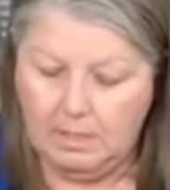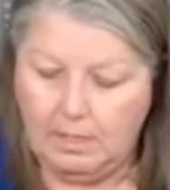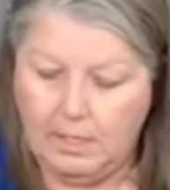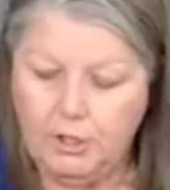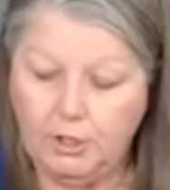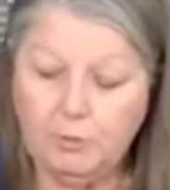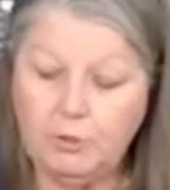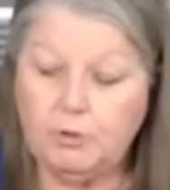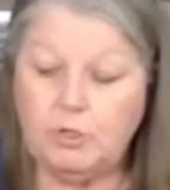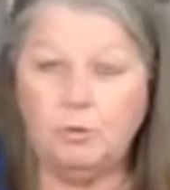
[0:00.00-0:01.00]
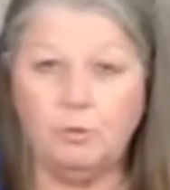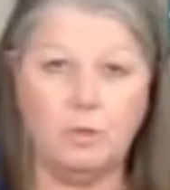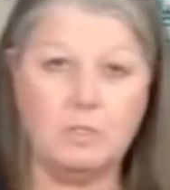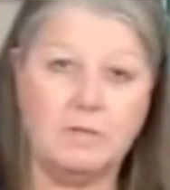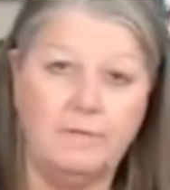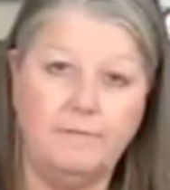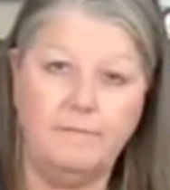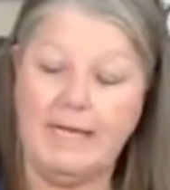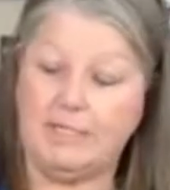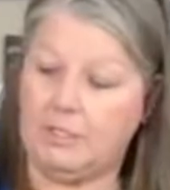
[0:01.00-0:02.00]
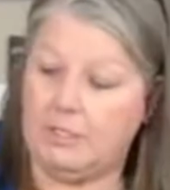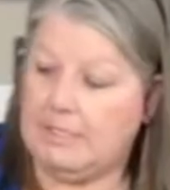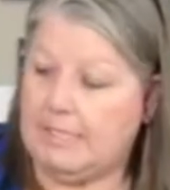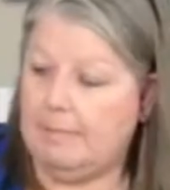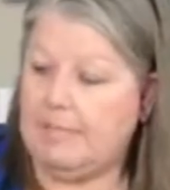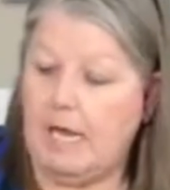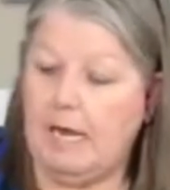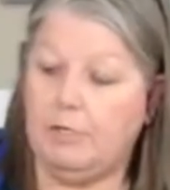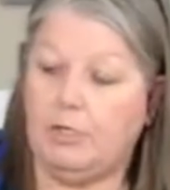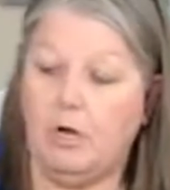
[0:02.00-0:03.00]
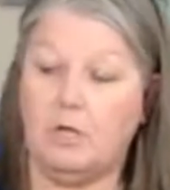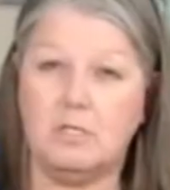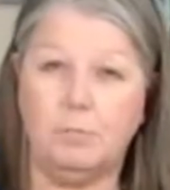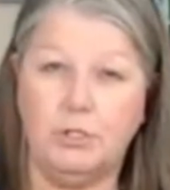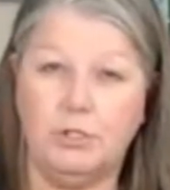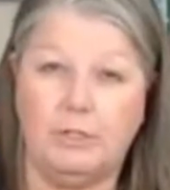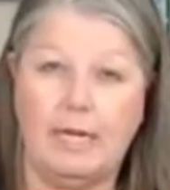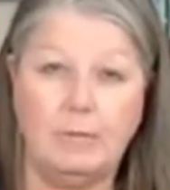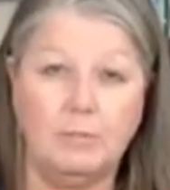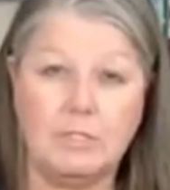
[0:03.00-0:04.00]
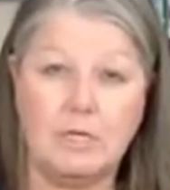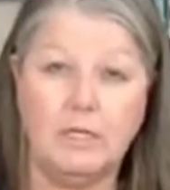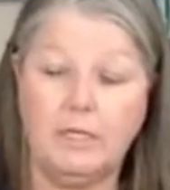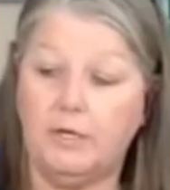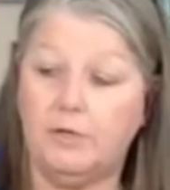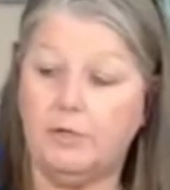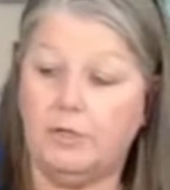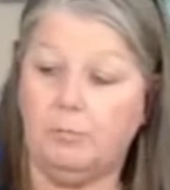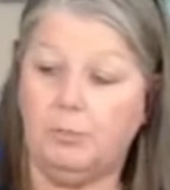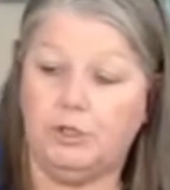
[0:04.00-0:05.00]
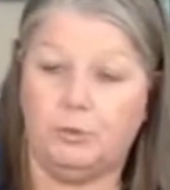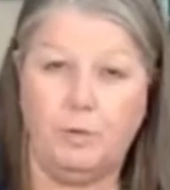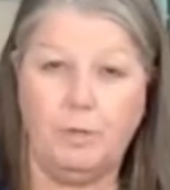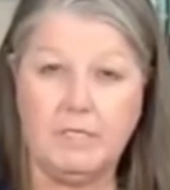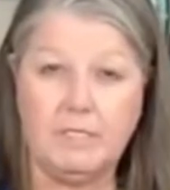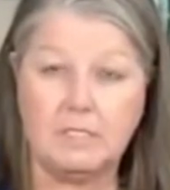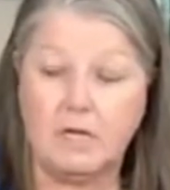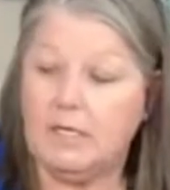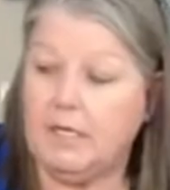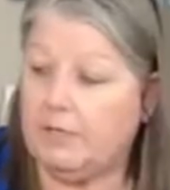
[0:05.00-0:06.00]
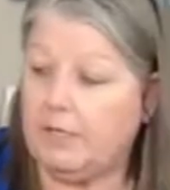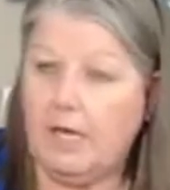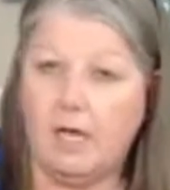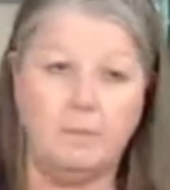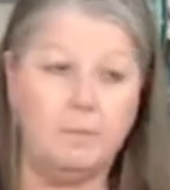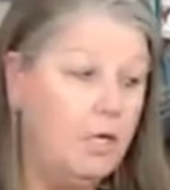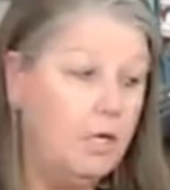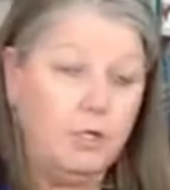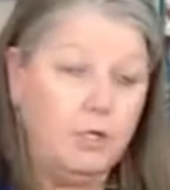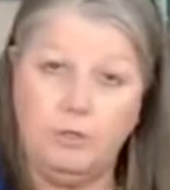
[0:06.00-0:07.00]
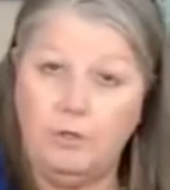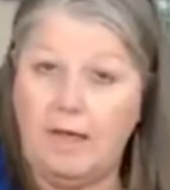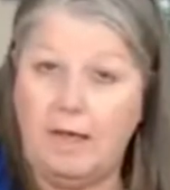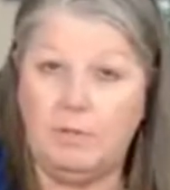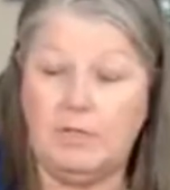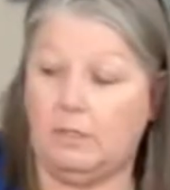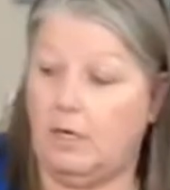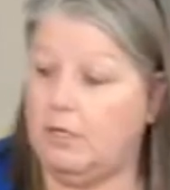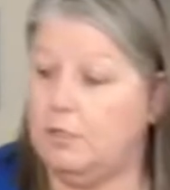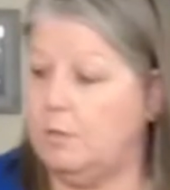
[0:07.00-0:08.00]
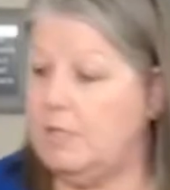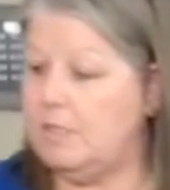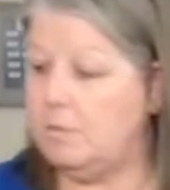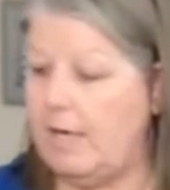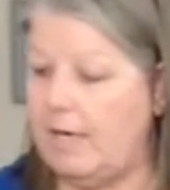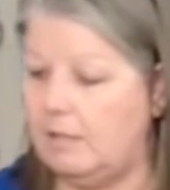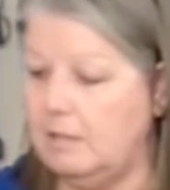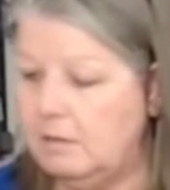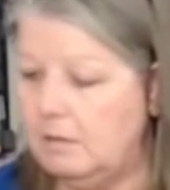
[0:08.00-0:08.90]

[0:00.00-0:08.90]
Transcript: And you can do two rolls of mesh at the same time. You can also put your labels on here. You can put your ribbons on here to cut them. You can do that with the large one as well.